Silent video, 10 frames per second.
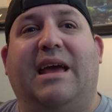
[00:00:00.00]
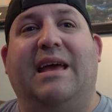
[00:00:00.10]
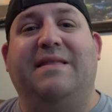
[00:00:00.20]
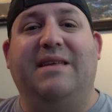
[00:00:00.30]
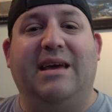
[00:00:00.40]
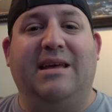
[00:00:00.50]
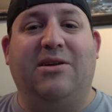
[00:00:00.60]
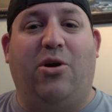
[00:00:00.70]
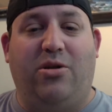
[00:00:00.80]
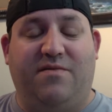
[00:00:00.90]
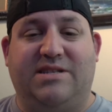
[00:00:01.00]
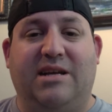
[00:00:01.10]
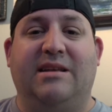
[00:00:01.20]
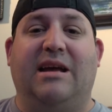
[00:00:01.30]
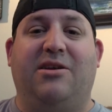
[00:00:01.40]
And then all of a
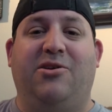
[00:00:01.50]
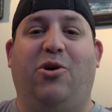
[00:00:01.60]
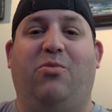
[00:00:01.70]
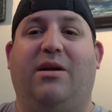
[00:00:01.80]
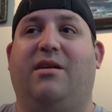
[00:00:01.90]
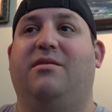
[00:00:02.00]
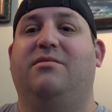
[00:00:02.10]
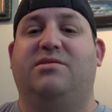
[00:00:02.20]
sudden, out of nowhere,